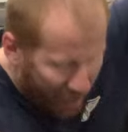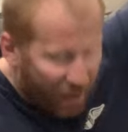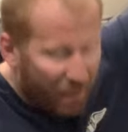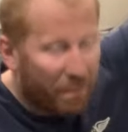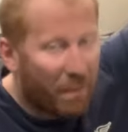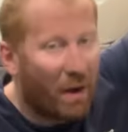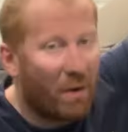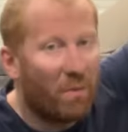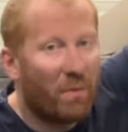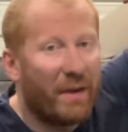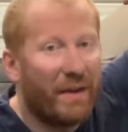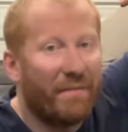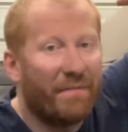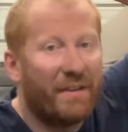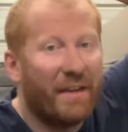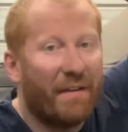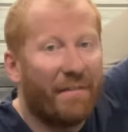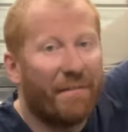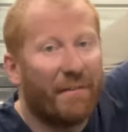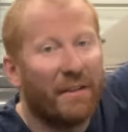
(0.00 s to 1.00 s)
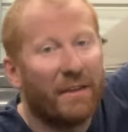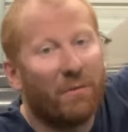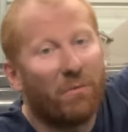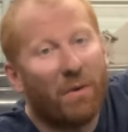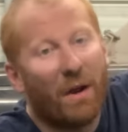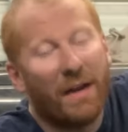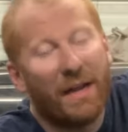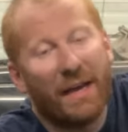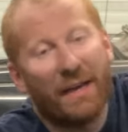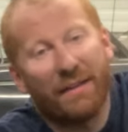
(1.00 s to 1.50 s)
But we have definitely
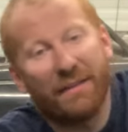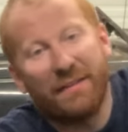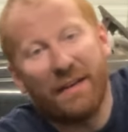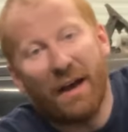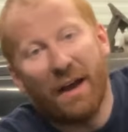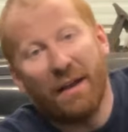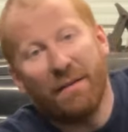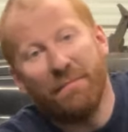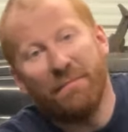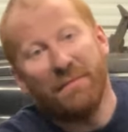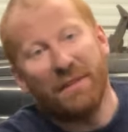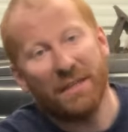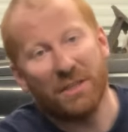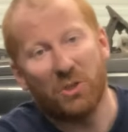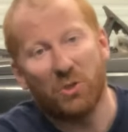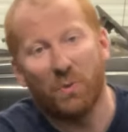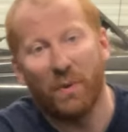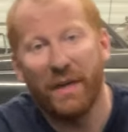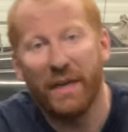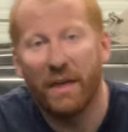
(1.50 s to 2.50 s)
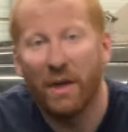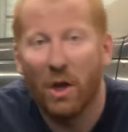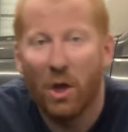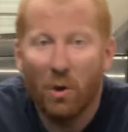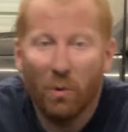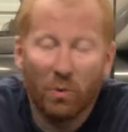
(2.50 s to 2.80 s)
run out of time this week.